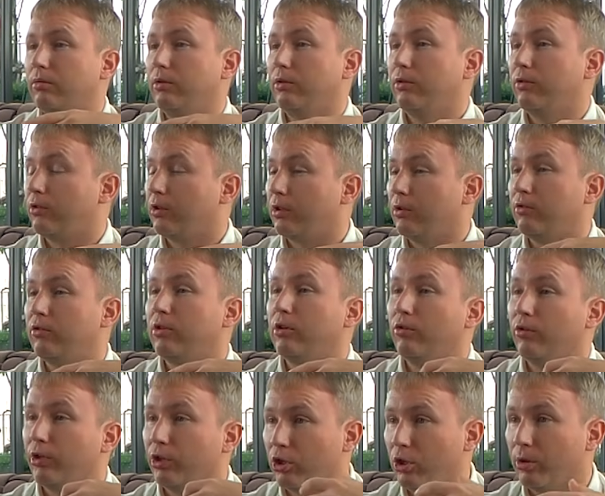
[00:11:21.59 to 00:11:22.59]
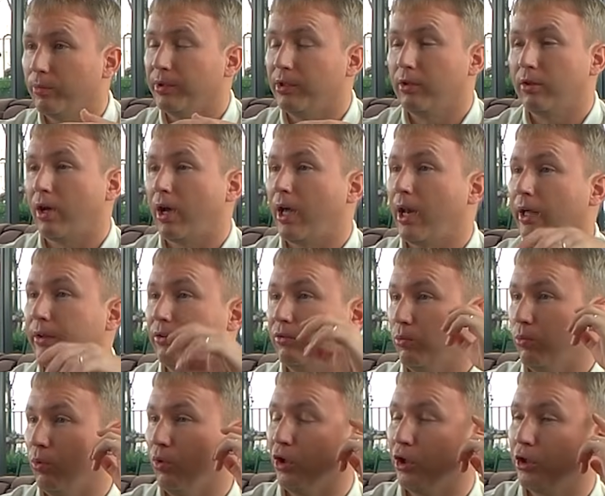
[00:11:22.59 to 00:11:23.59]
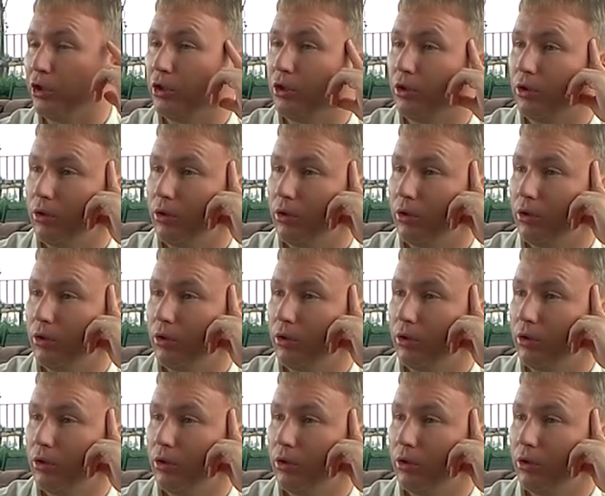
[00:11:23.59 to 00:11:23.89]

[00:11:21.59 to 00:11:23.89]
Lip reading: is considering coming to Thailand to work?